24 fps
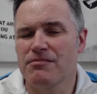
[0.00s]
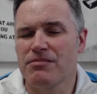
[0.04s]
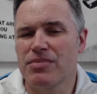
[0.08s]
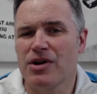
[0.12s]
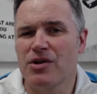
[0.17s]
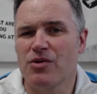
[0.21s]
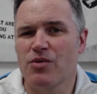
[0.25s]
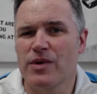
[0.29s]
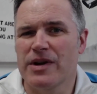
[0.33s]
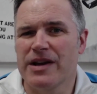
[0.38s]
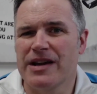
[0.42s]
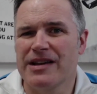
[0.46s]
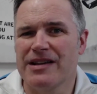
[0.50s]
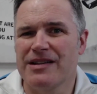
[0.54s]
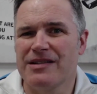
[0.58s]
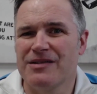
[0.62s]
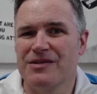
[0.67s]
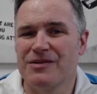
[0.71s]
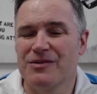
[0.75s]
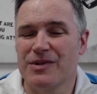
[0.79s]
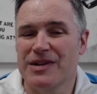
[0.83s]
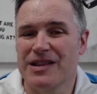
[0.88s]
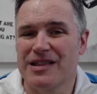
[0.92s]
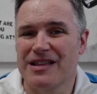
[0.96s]
but we're
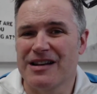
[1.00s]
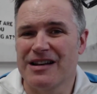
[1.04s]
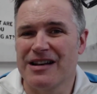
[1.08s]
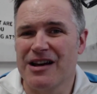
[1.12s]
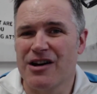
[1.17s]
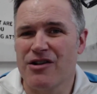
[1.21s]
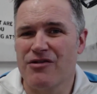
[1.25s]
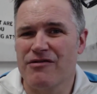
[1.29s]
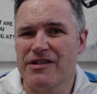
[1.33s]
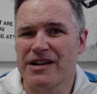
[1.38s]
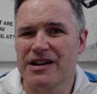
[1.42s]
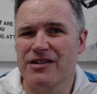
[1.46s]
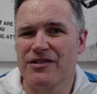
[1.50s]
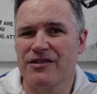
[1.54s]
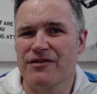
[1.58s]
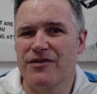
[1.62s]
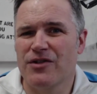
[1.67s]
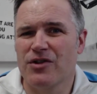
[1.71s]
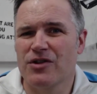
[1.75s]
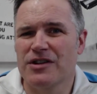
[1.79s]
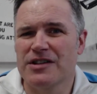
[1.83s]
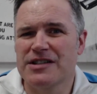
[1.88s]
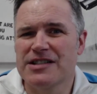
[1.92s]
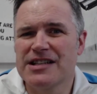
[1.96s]
with the lowering of the
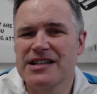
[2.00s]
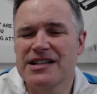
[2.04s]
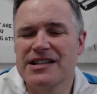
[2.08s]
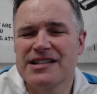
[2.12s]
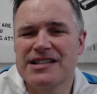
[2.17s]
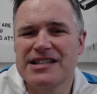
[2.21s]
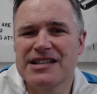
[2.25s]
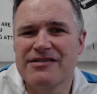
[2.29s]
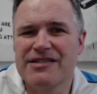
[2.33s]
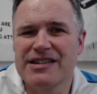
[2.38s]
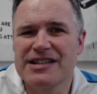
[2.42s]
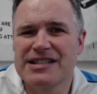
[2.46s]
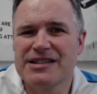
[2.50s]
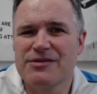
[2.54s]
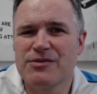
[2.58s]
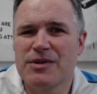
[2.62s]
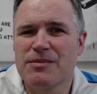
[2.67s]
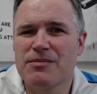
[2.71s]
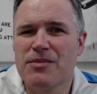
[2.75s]
volatility recently,